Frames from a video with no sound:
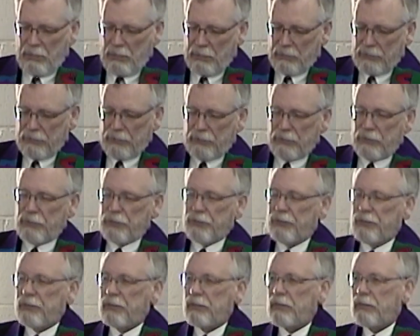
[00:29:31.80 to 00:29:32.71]

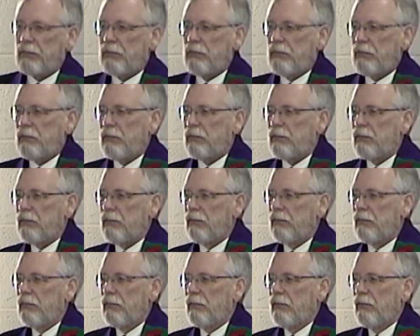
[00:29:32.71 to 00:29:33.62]

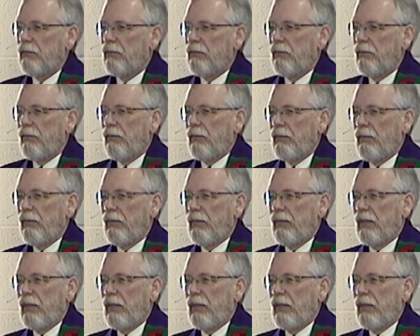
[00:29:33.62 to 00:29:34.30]
(no one is talking)